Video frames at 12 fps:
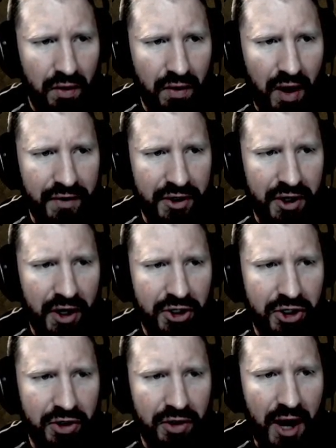
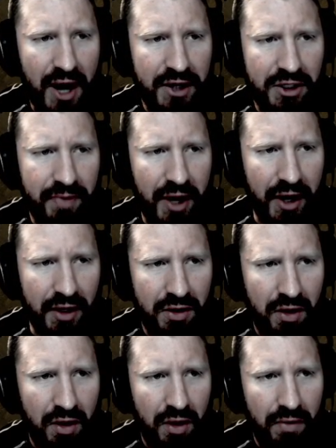Gravitational aspect.
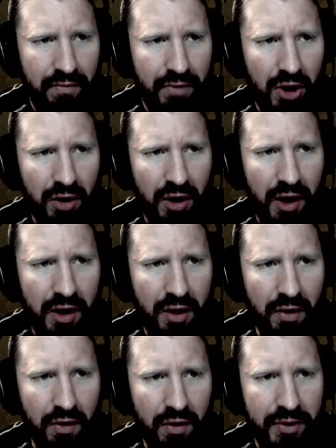Ball
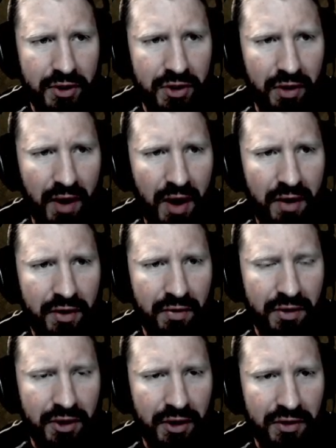lightning orbits around
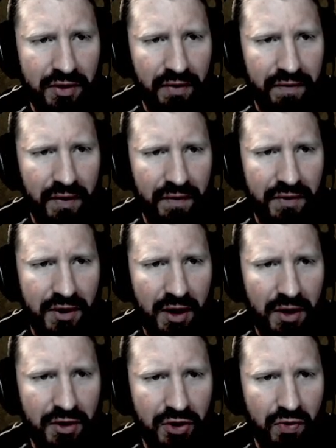you and deals
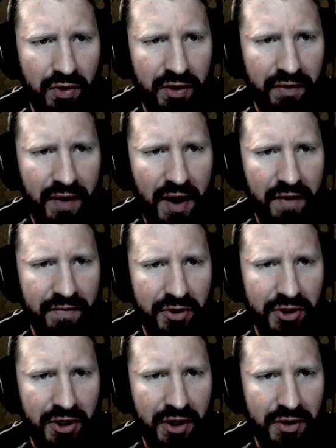15 to
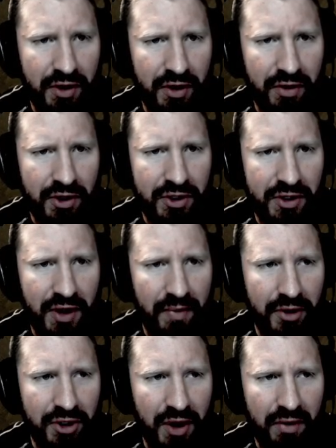25% increased damage.